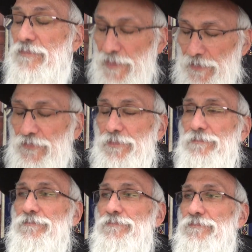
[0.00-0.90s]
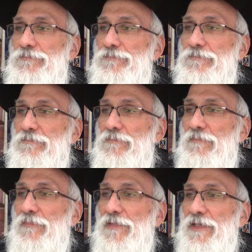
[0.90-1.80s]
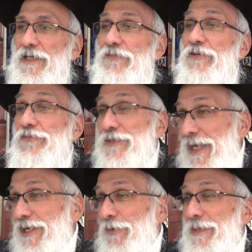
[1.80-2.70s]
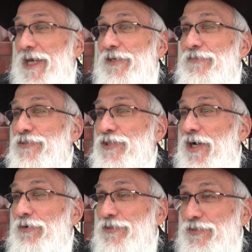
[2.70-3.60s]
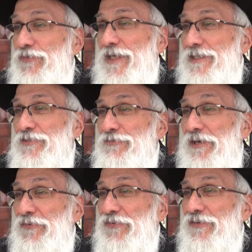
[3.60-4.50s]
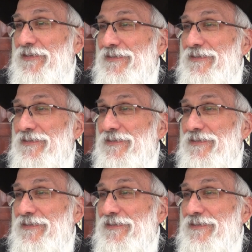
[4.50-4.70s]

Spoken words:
Yes. Even if you're not coming out of a shower, you're just getting dressed.